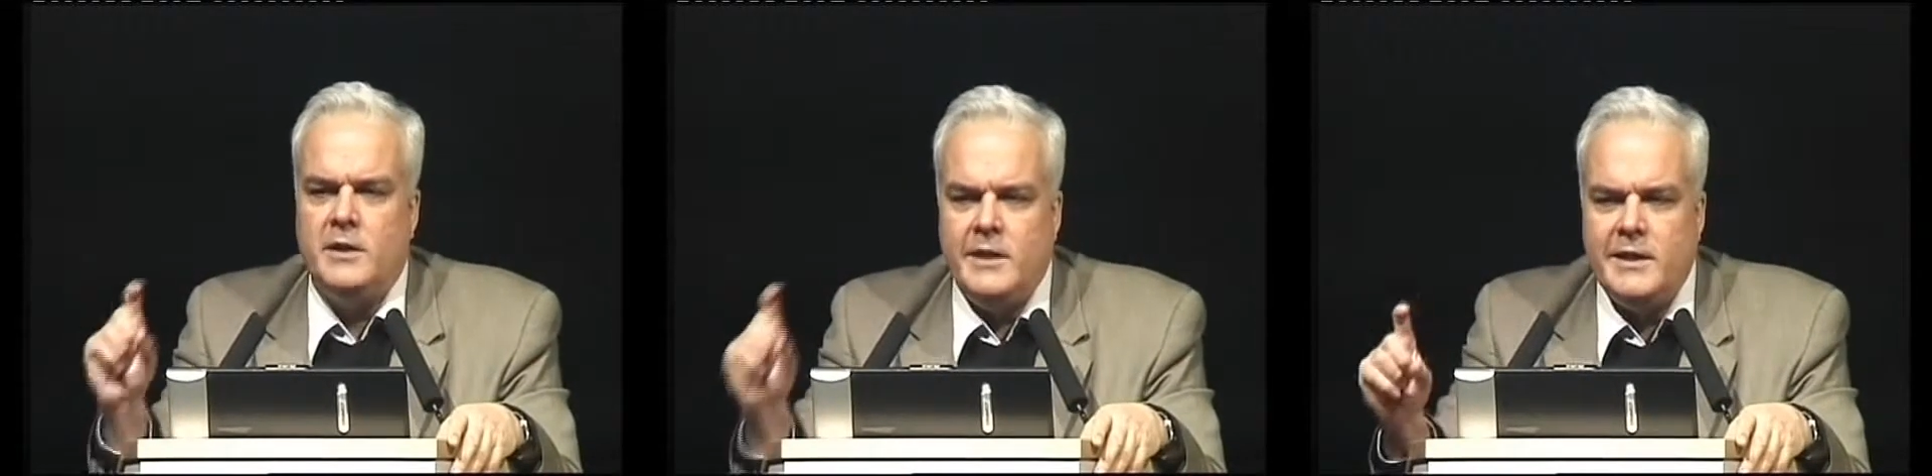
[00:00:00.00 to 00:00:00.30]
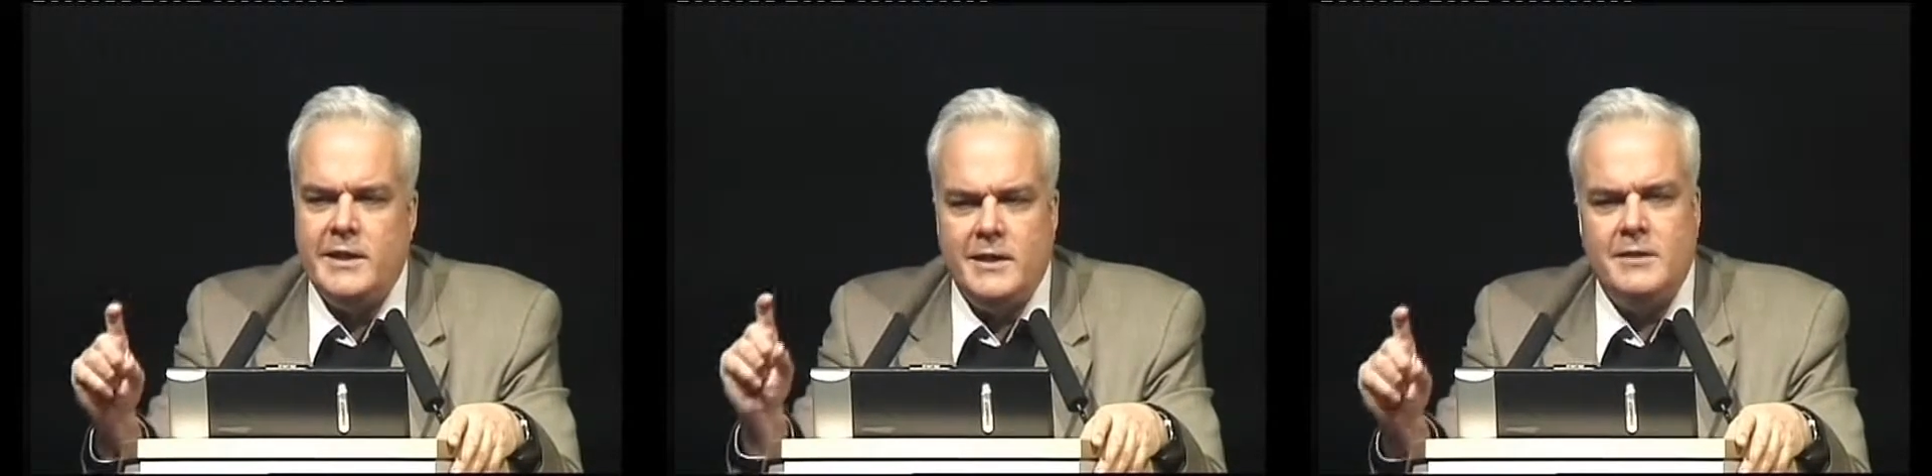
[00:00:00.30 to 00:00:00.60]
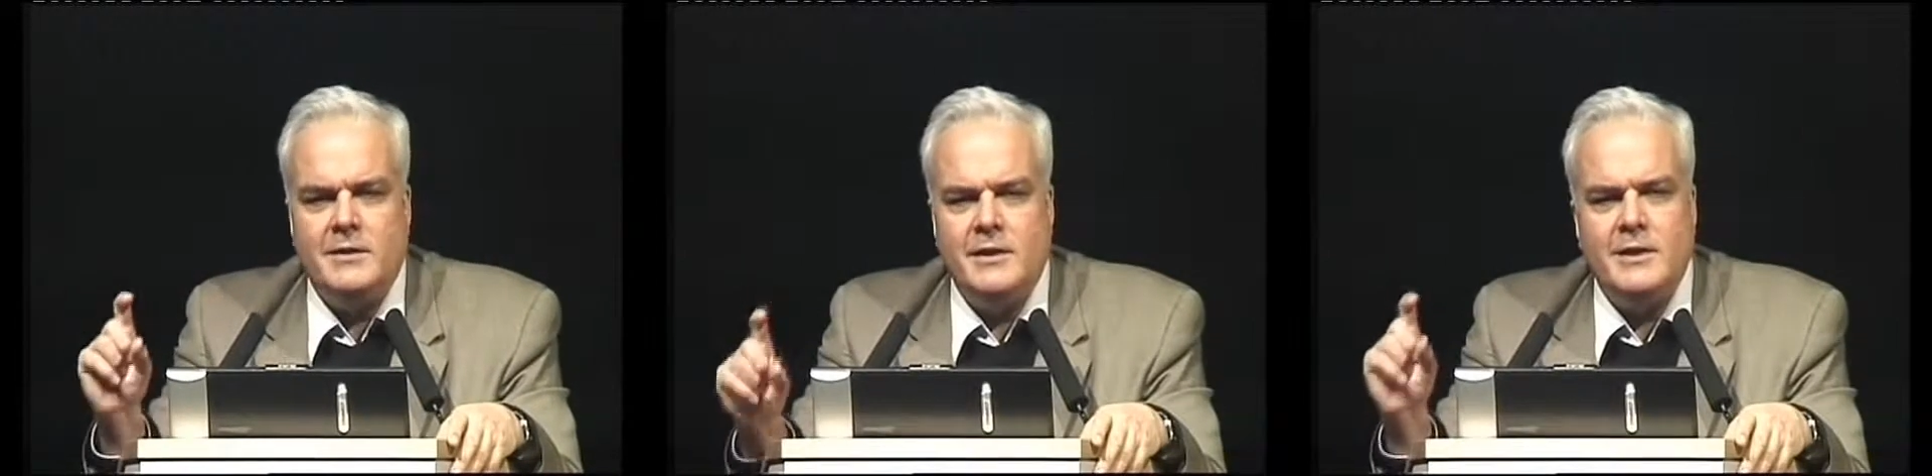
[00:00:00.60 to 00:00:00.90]

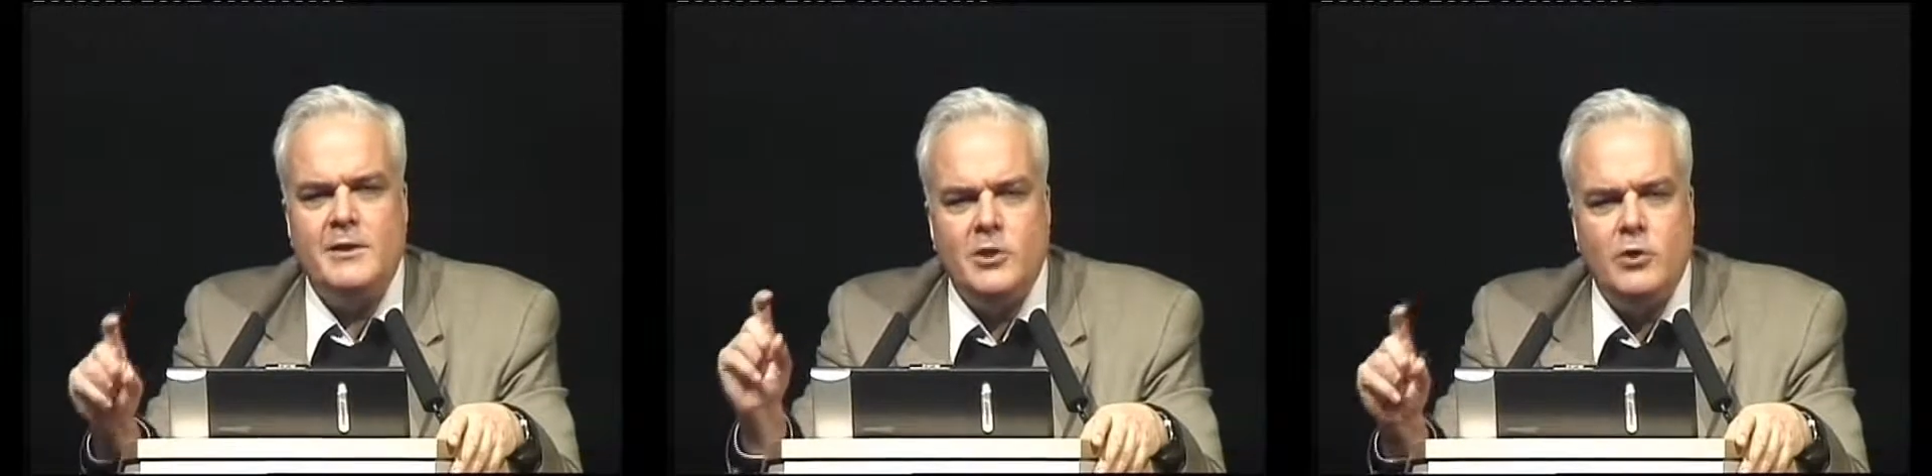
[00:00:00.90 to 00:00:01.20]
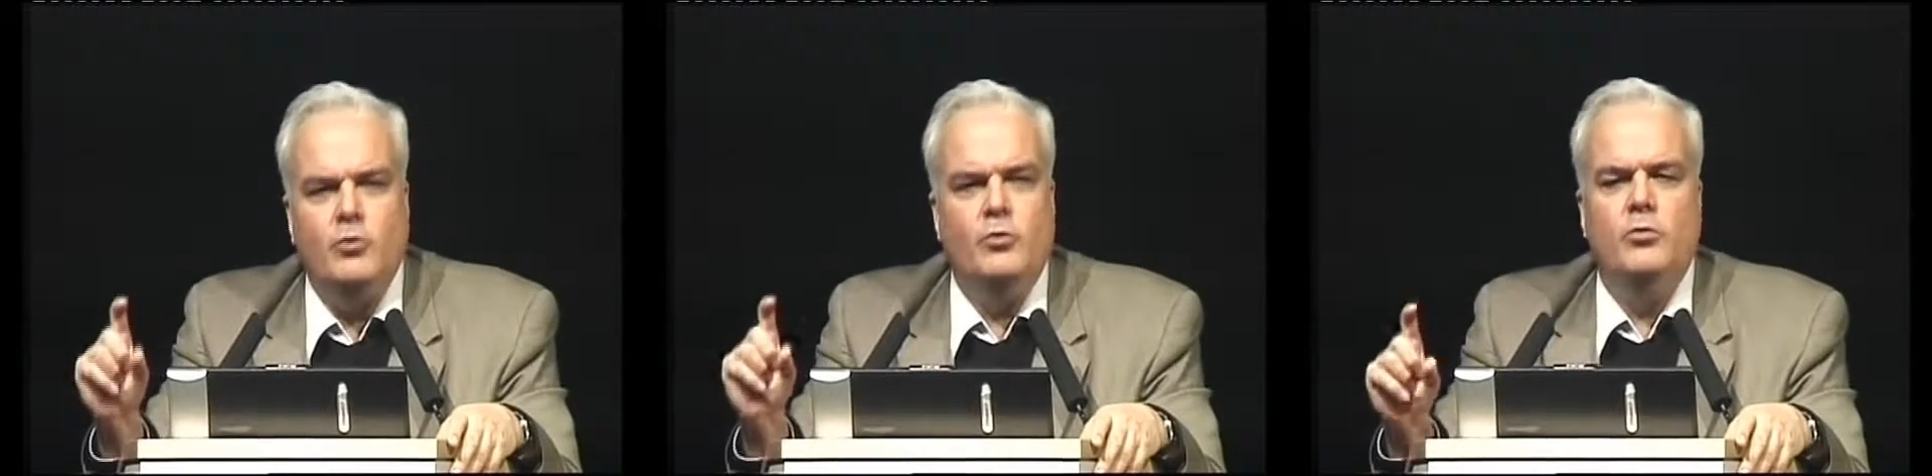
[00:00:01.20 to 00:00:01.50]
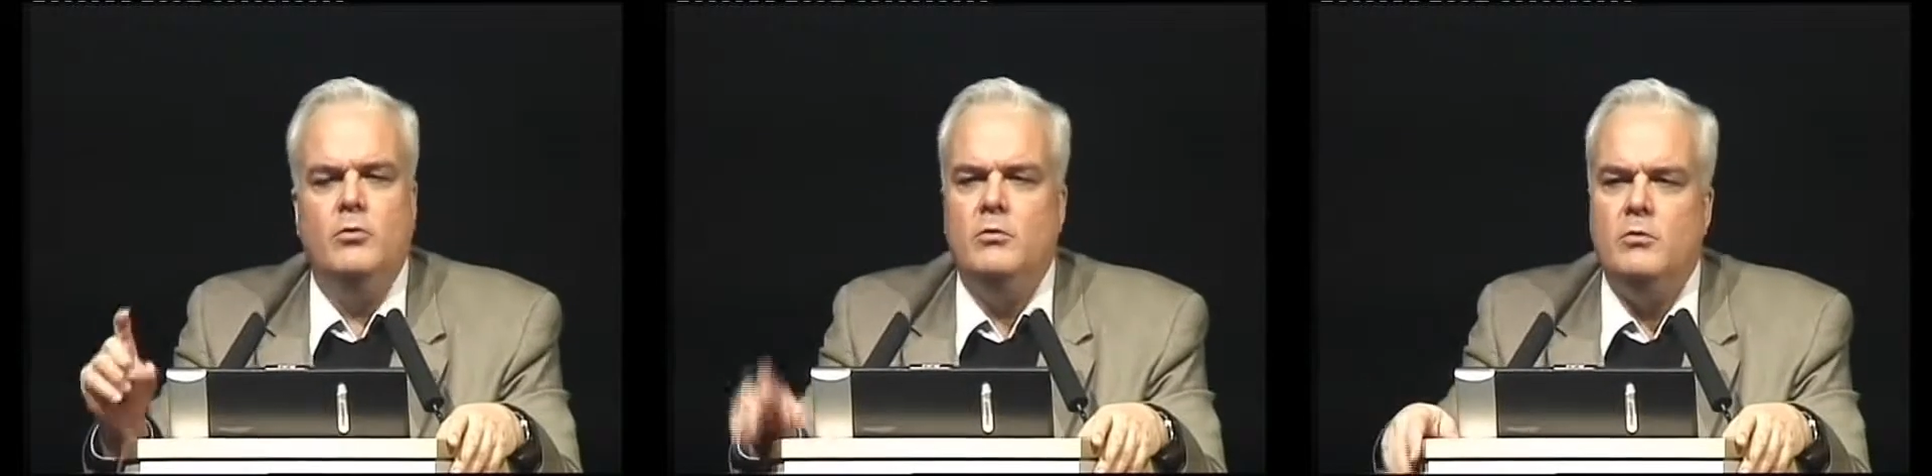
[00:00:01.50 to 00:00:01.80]
little
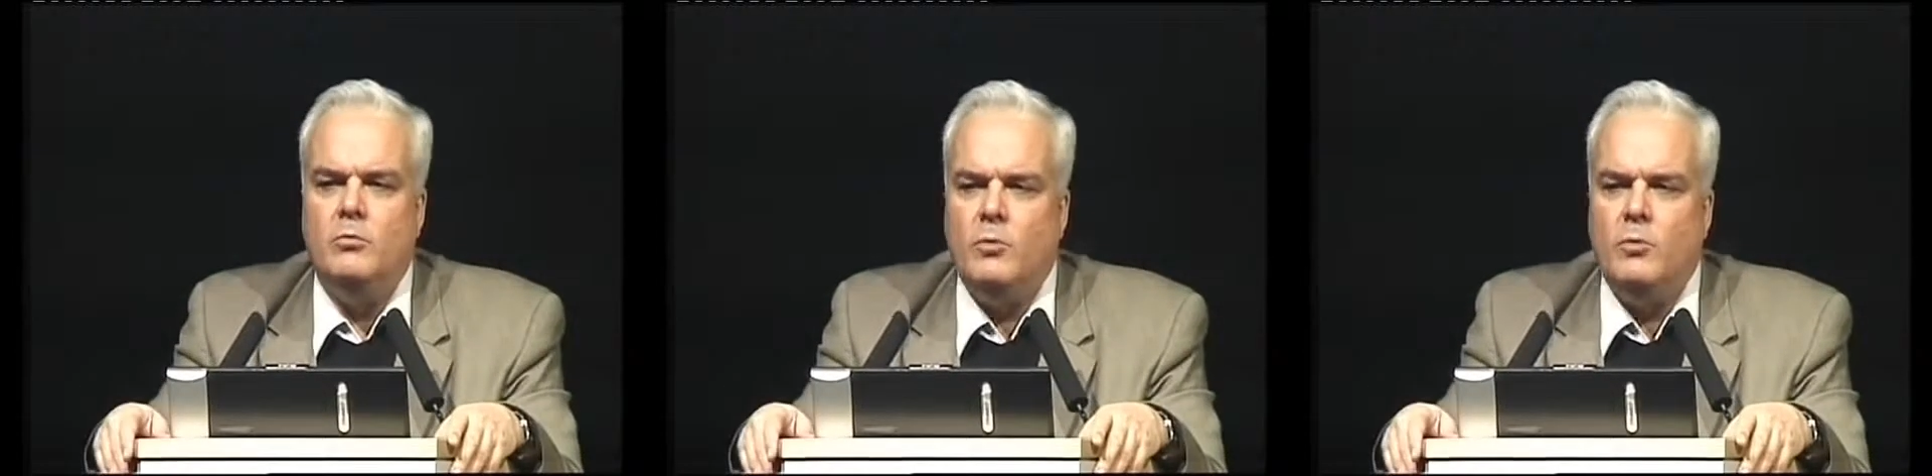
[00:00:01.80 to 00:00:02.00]
you,